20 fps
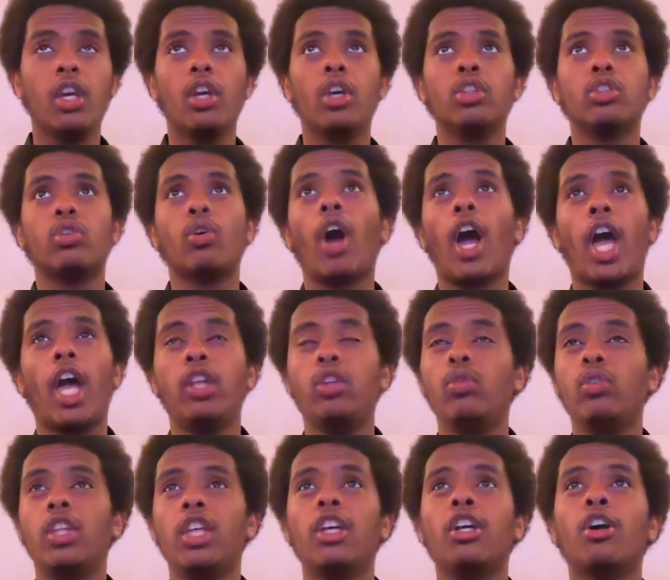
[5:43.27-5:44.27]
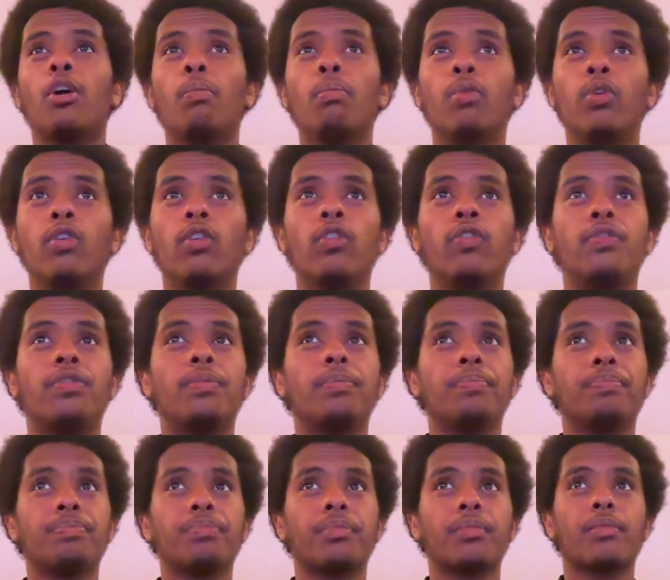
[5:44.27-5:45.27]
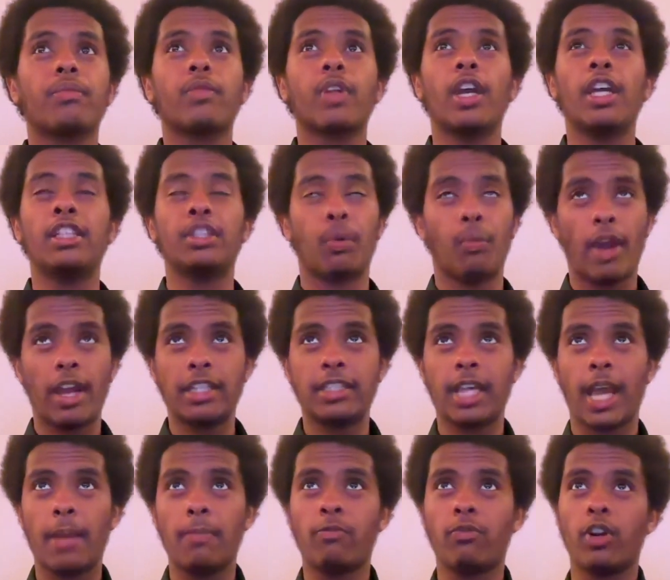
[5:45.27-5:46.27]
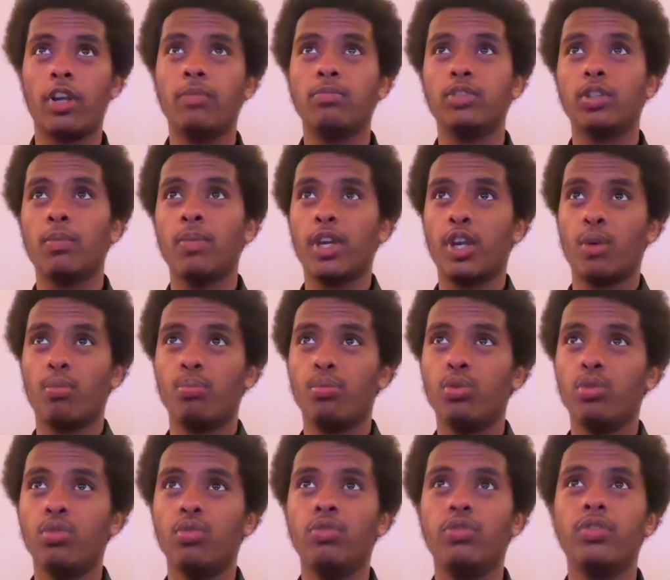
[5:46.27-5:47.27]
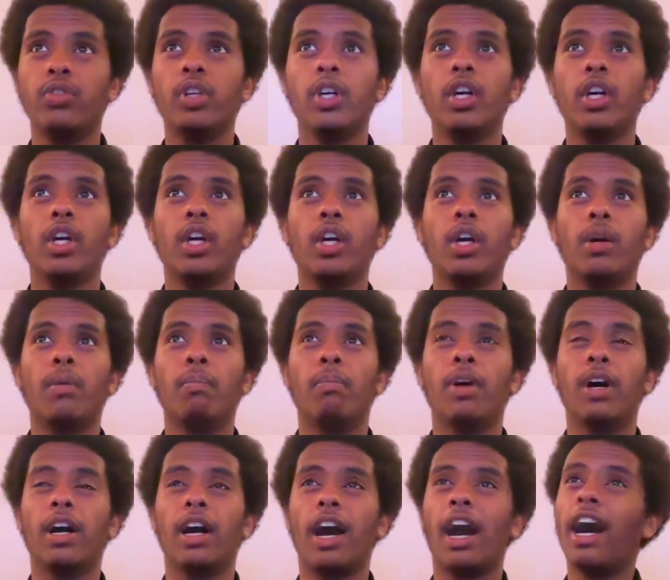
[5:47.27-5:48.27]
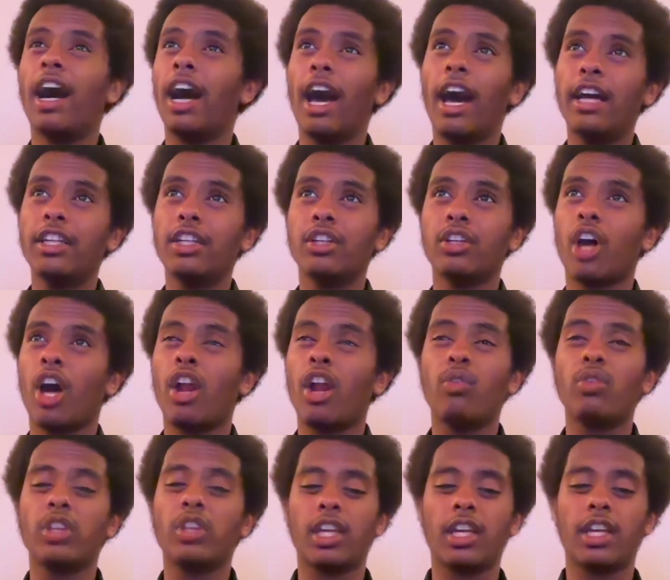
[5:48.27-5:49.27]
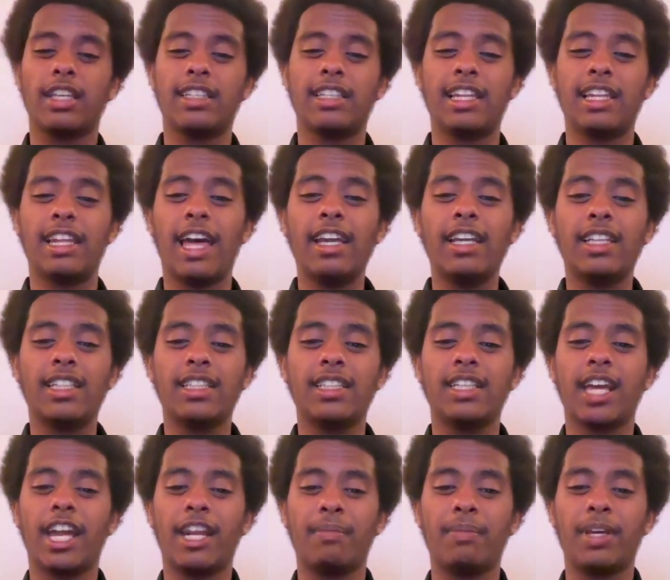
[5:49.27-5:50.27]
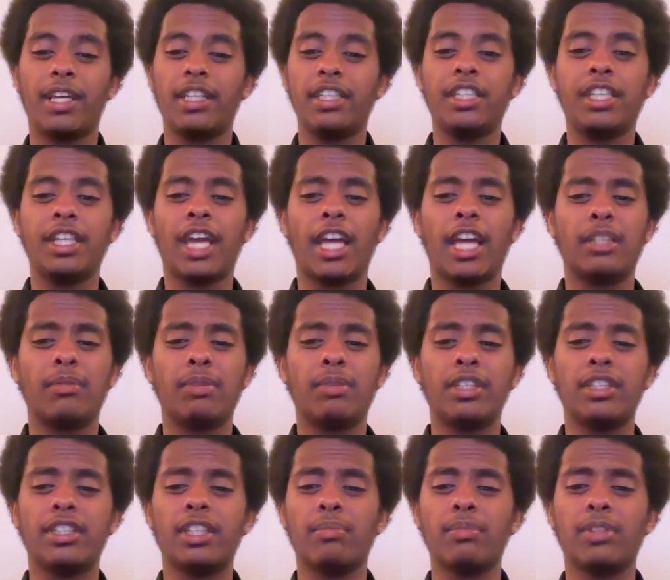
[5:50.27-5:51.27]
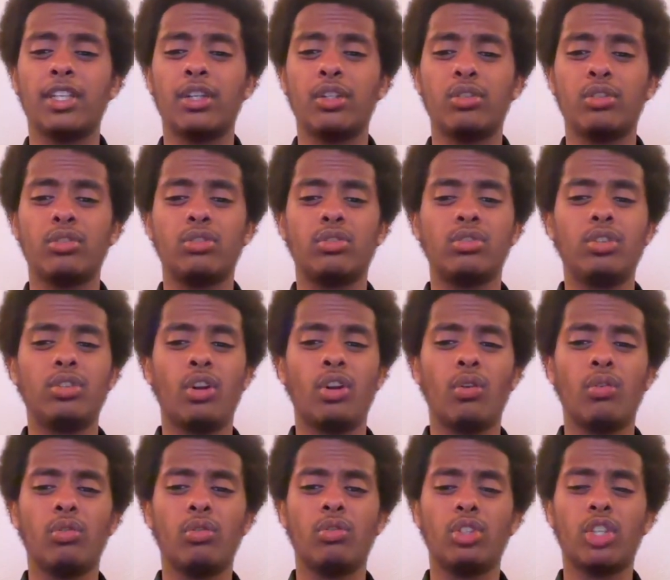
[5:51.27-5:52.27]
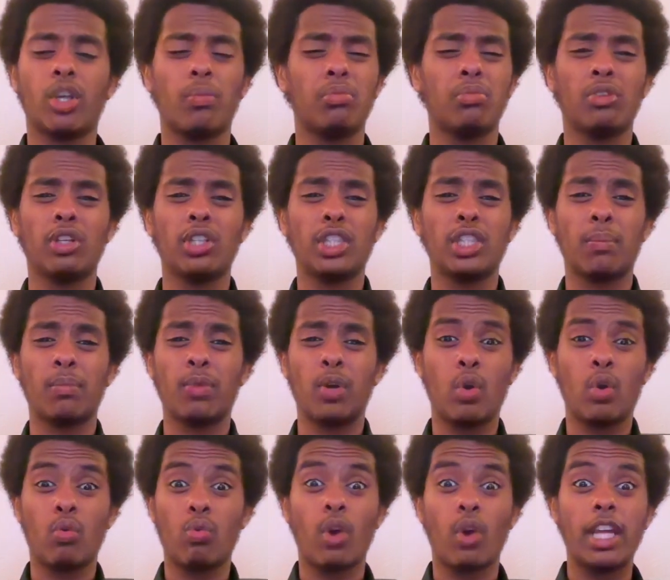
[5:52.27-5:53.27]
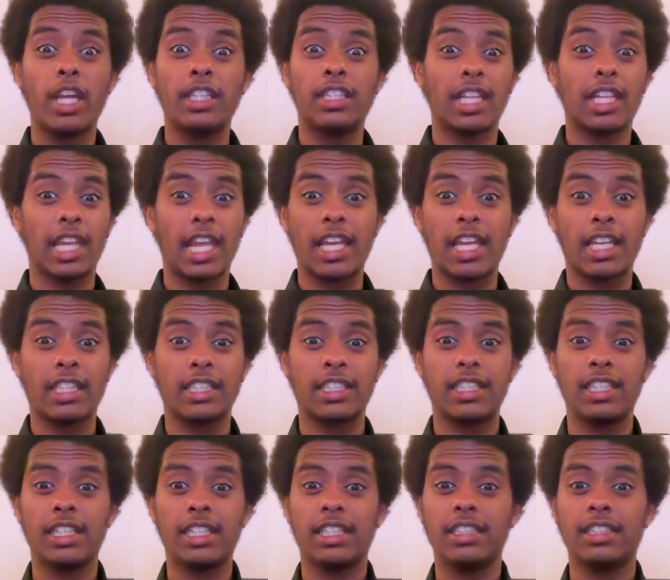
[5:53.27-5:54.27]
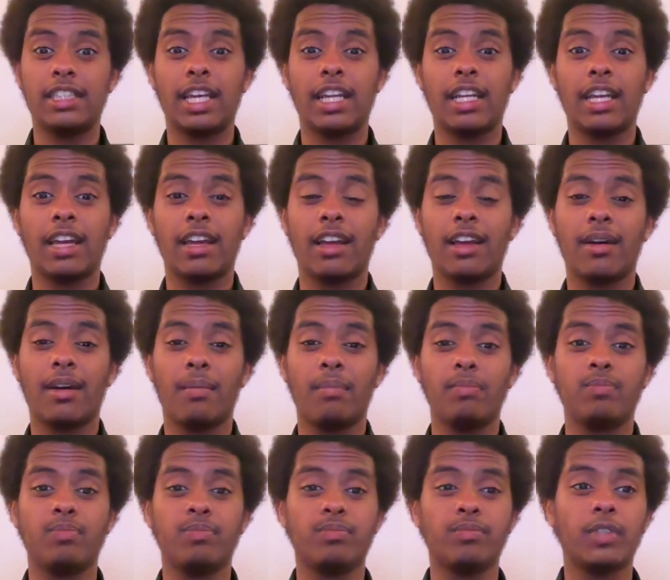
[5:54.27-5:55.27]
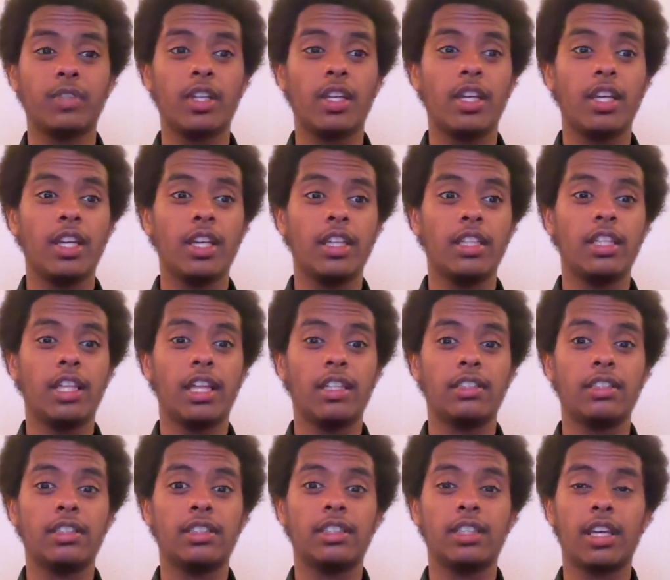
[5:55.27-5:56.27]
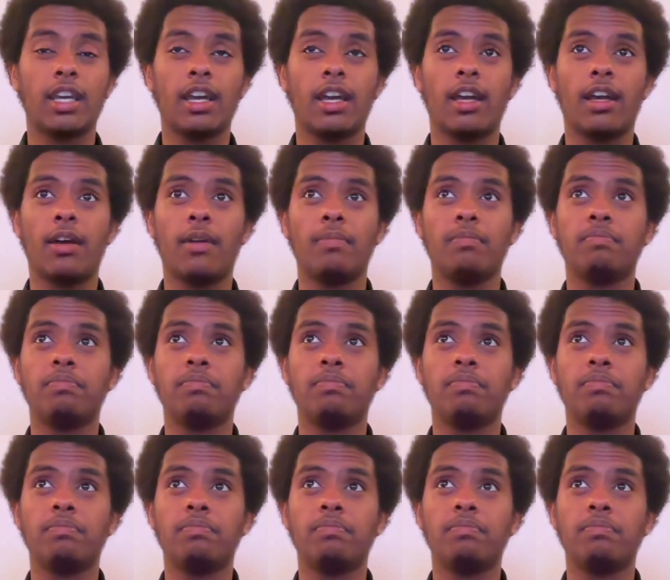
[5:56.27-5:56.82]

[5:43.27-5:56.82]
So I do think a move is a right time for him to make a move, but I, I just I don't think his legacy at PSG has been something you know some some great legacy that um that's. Uh,